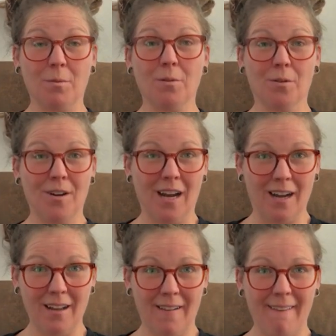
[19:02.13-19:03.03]
or
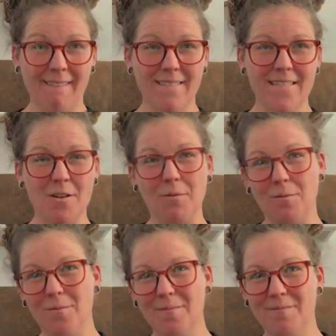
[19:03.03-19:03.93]
not.
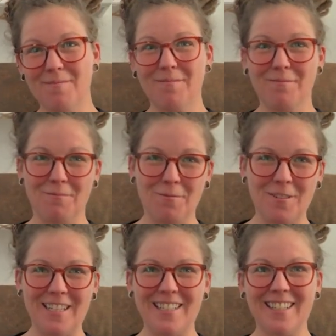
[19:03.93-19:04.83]
We
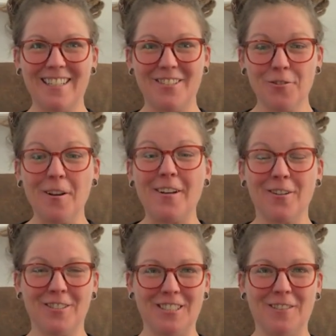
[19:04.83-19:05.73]
need to train
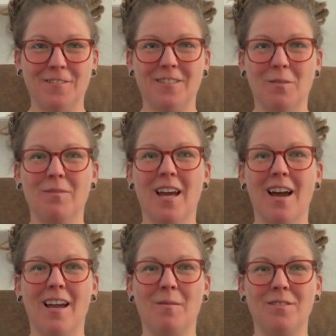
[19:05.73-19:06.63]
ourselves
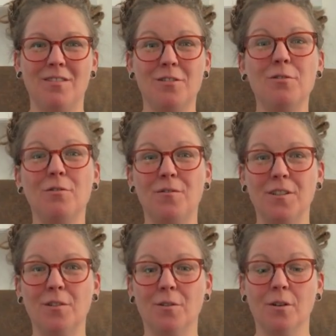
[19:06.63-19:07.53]
sometimes to
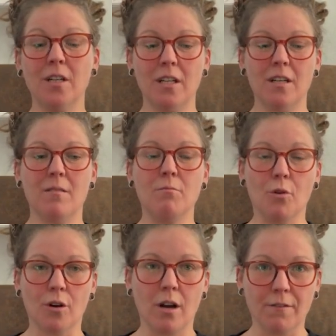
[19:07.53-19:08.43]
feel
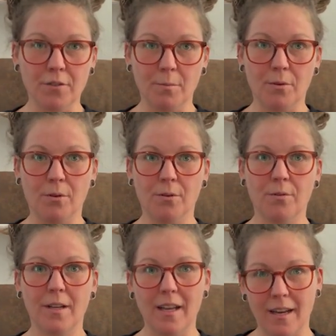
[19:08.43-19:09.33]
more comfortable
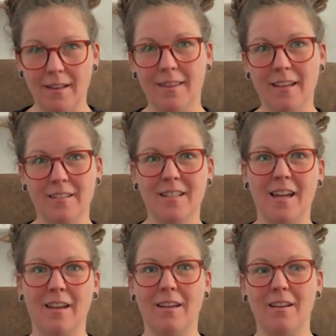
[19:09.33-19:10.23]
in things
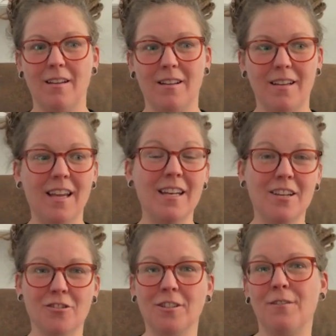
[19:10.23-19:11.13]
that
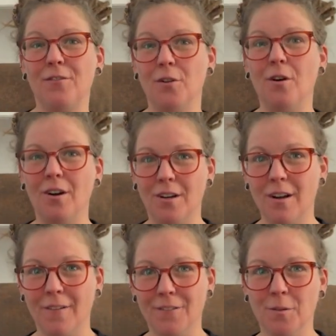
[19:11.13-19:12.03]
initially feel
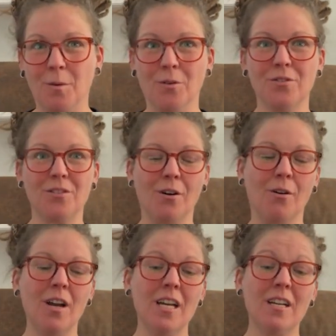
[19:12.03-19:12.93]
uncomfortable. So
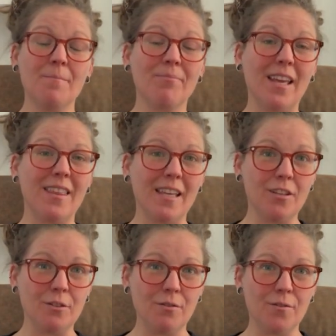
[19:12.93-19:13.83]
I thank
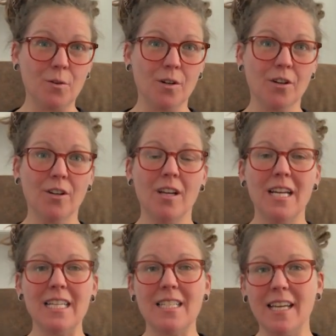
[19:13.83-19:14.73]
you for
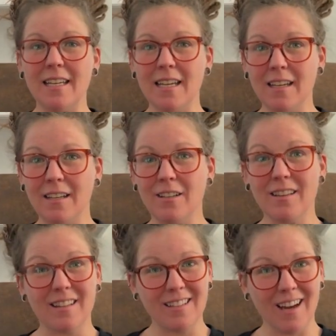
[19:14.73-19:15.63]
taking
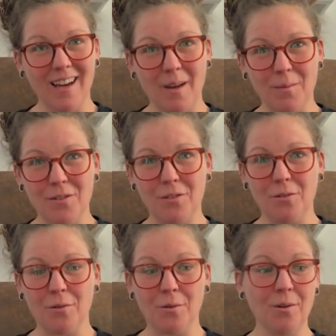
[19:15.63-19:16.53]
the time
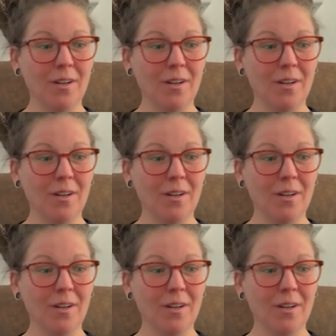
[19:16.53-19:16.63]
to